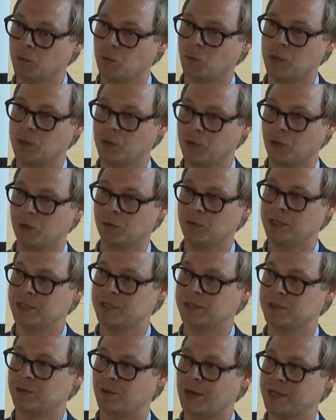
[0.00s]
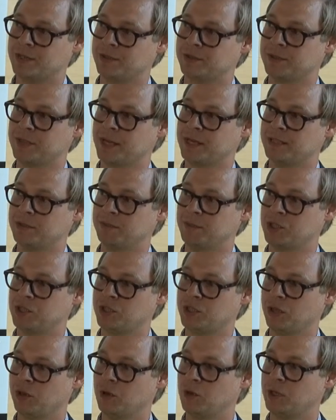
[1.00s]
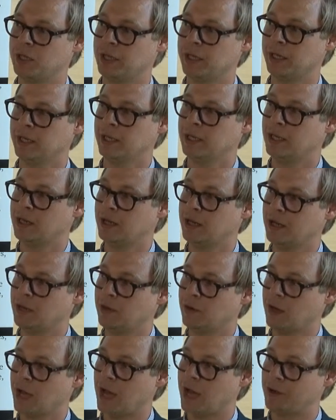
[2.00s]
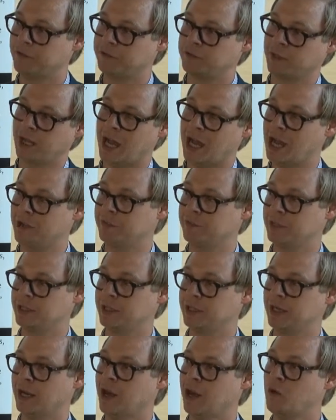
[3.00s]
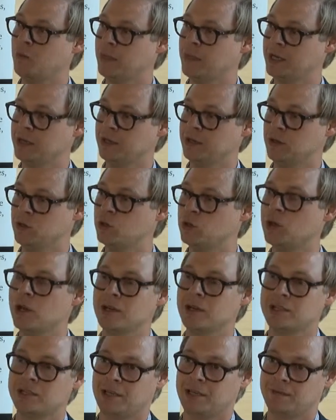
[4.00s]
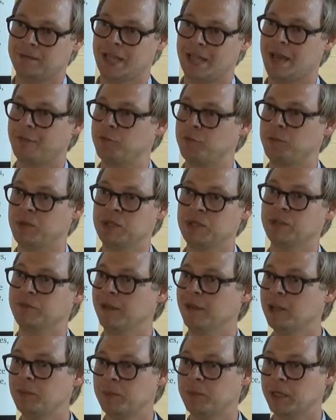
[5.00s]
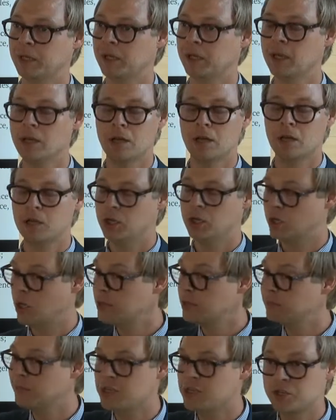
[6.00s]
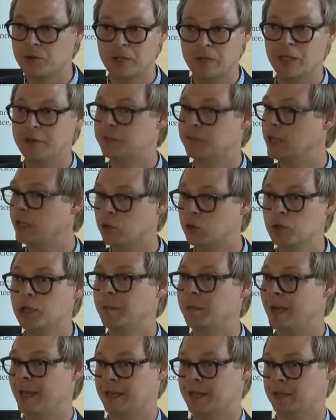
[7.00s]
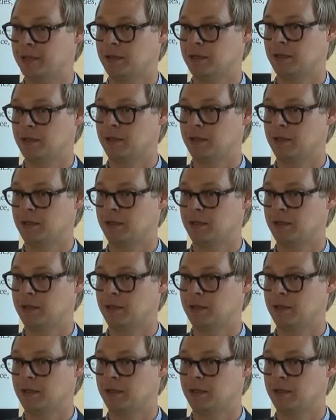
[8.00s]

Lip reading: we could always try to start to measure, okay, after half a year, how many new concepts have we been developing? Not measuring if they're good or bad,